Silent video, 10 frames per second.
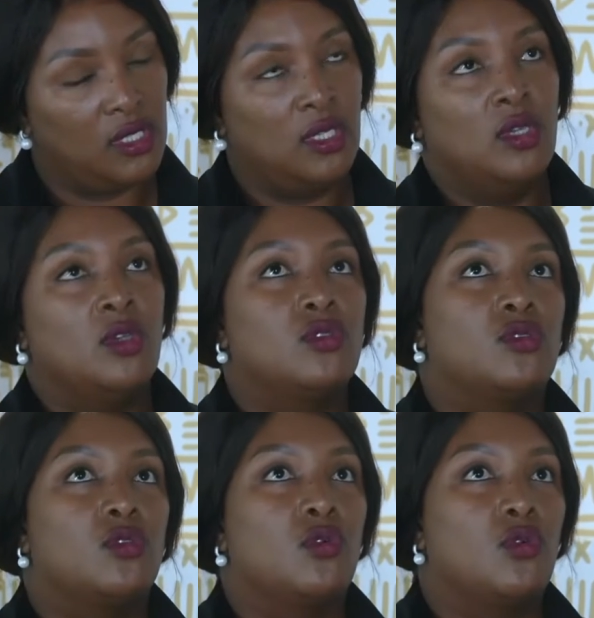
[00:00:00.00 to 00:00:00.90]
Okay.
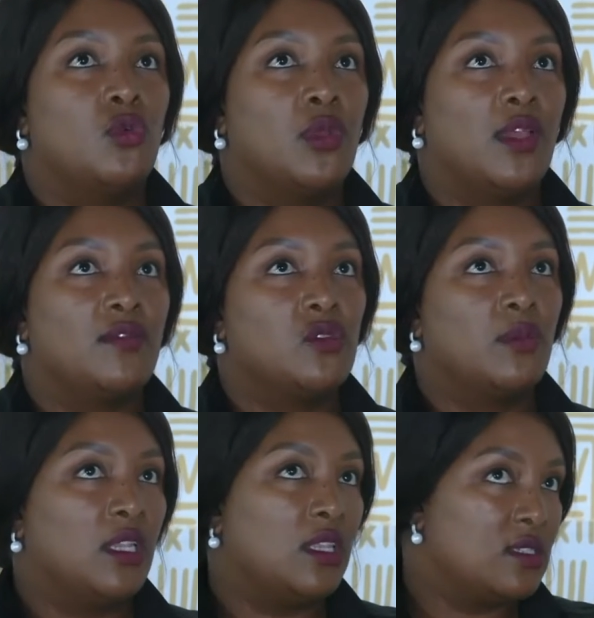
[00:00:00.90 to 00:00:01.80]
So we have so
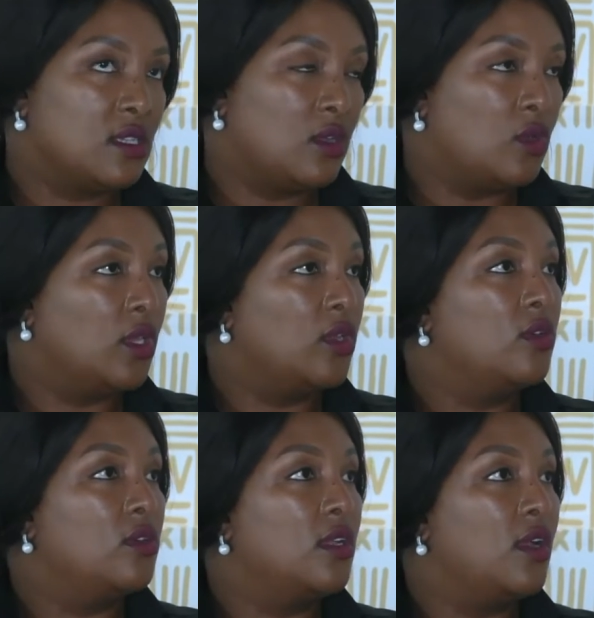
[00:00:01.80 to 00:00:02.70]
many things that are going
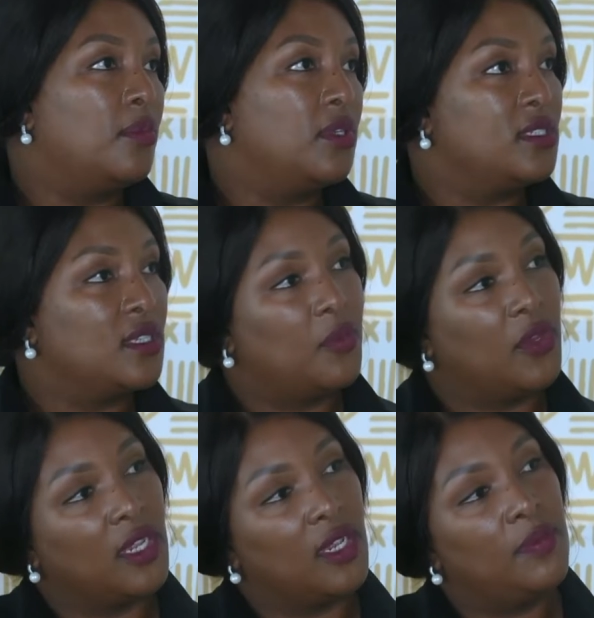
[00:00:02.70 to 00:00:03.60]
on. Our bodies are
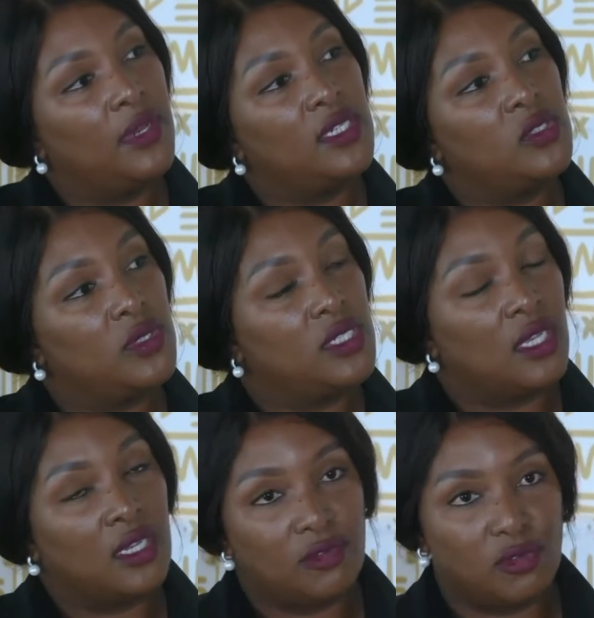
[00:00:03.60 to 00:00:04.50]
breaking apart. We
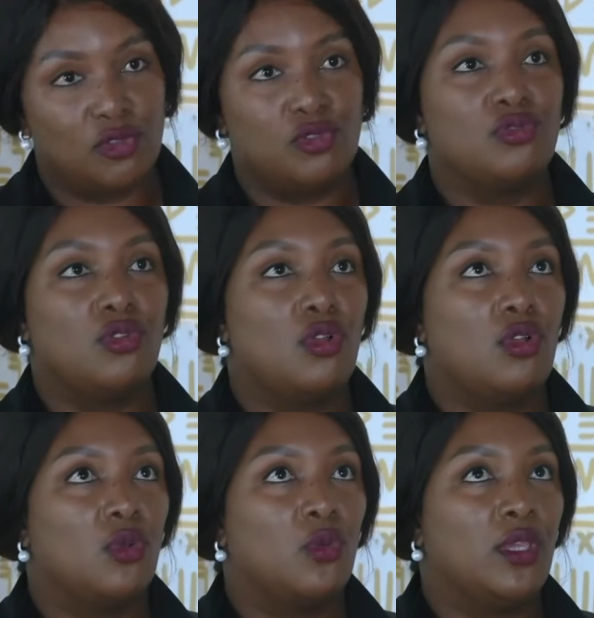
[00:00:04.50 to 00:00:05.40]
stand for too
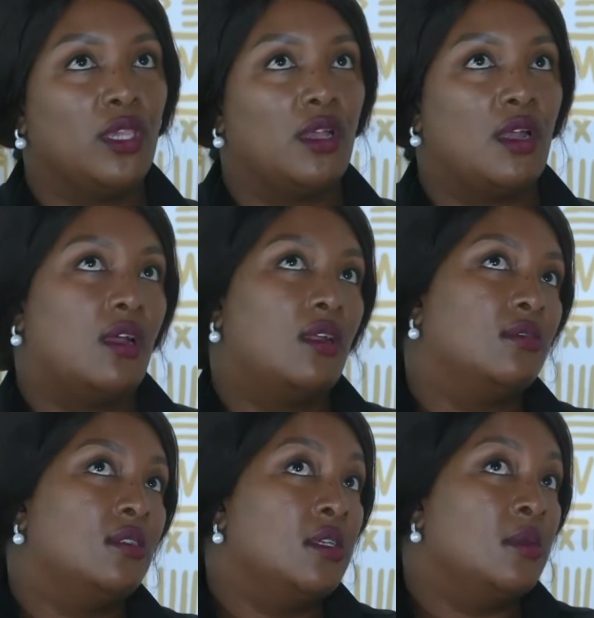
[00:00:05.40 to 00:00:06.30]
long. We are
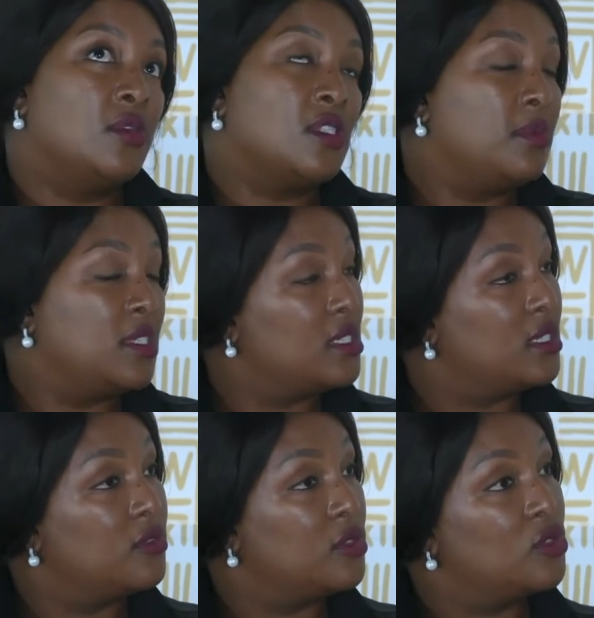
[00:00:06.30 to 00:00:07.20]
possibly
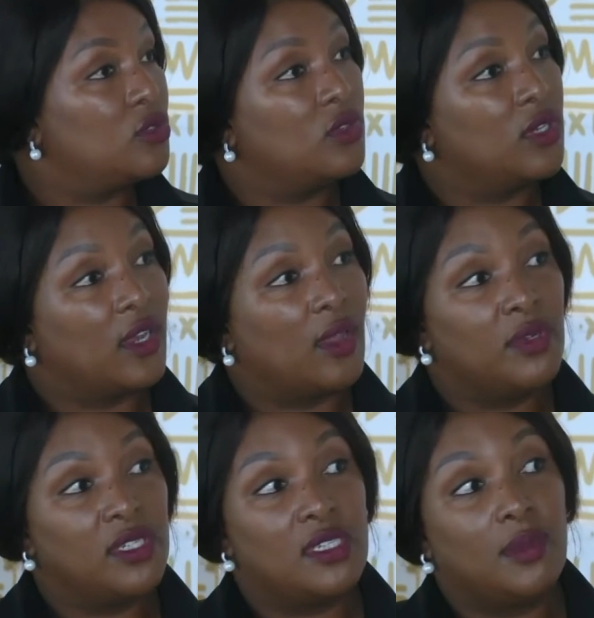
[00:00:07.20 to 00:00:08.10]
seated for too long, and our
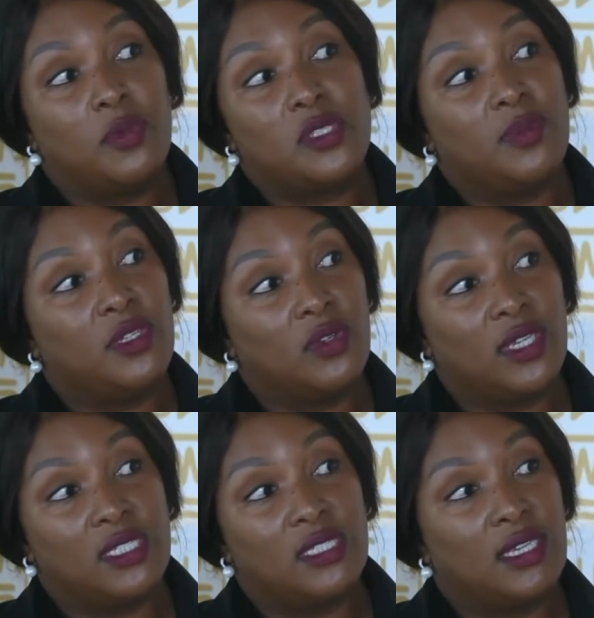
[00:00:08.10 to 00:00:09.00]
bodies are possibly not
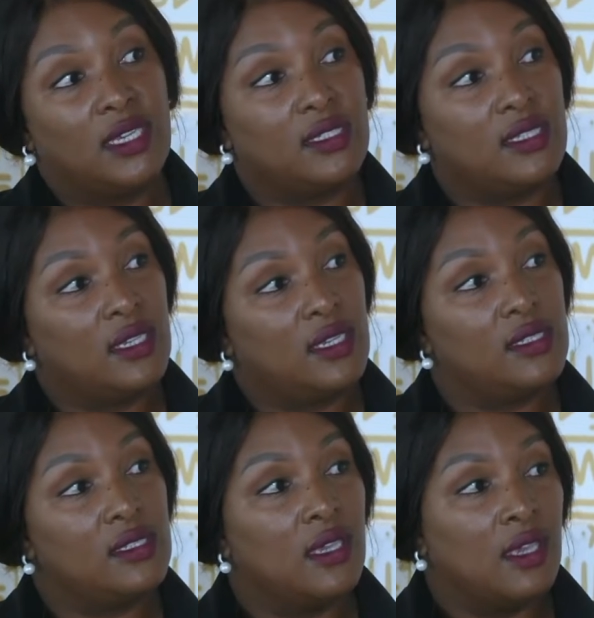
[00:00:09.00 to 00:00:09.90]
getting the
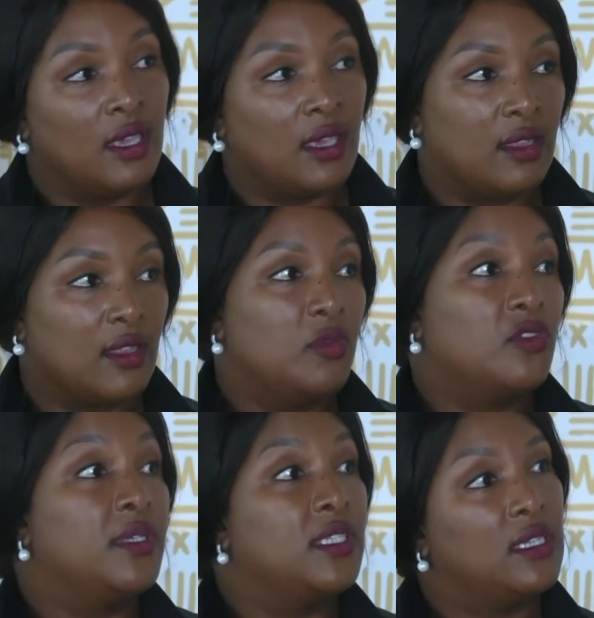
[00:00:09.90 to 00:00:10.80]
exercise and the
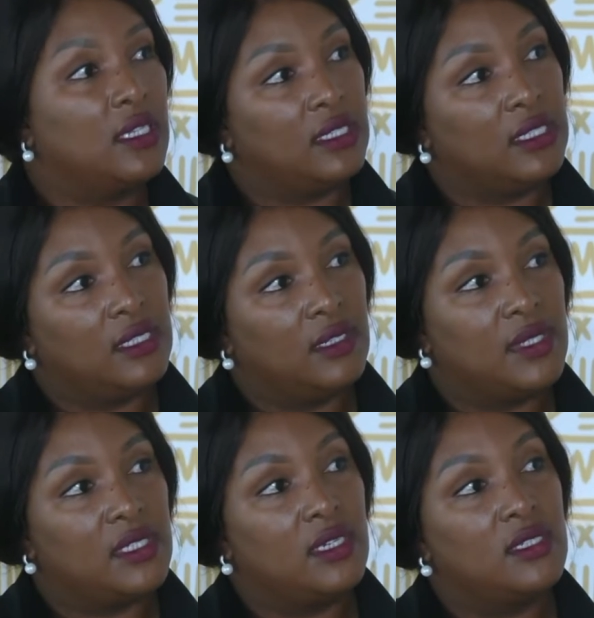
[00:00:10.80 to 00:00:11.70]
movement that they need. And
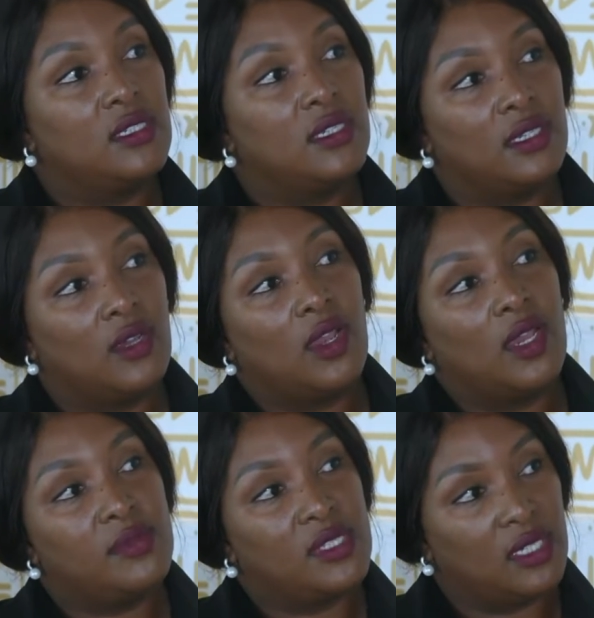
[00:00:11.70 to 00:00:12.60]
massage now
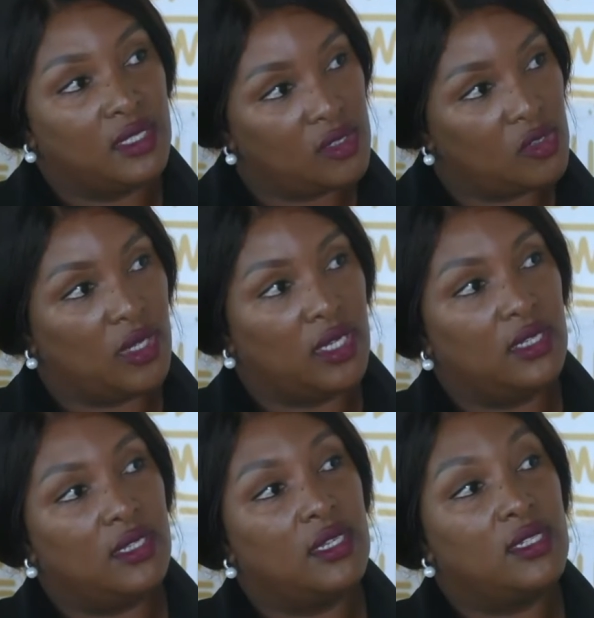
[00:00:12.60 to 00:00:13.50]
comes in to aid
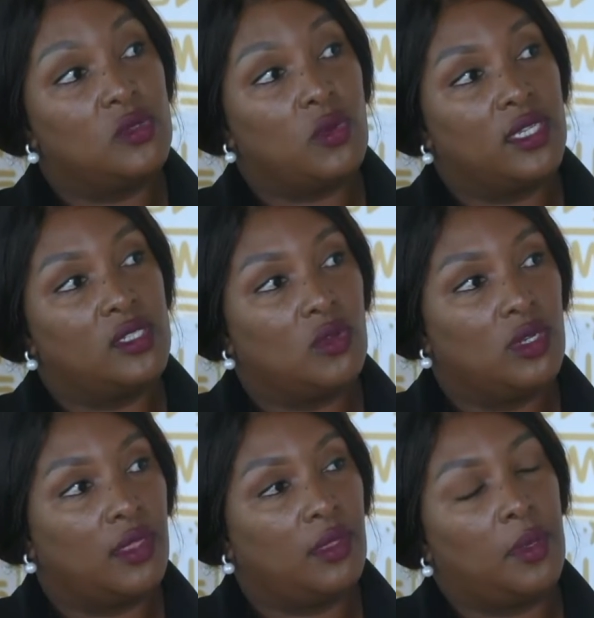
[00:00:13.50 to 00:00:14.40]
in that. That is why it's
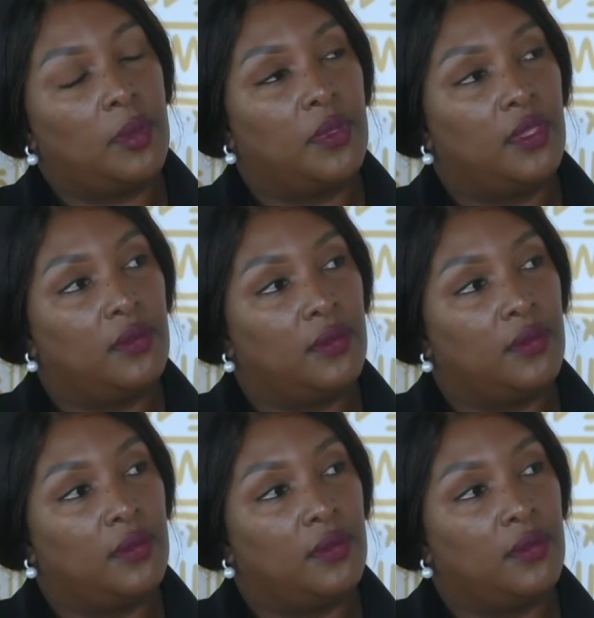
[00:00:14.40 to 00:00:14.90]
called a therapy.